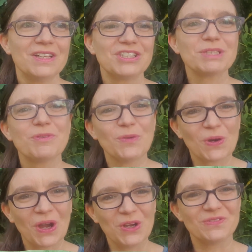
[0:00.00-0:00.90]
Just
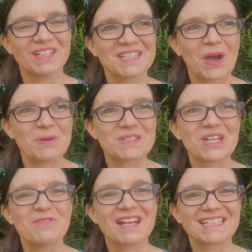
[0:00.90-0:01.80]
before COVID, I was
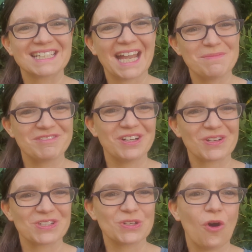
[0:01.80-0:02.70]
directing a
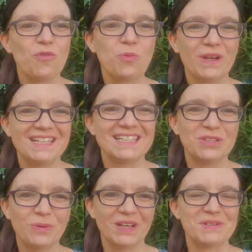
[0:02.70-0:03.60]
production of Wind in
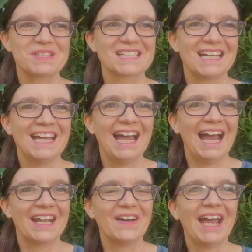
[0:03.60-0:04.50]
the Willows, and I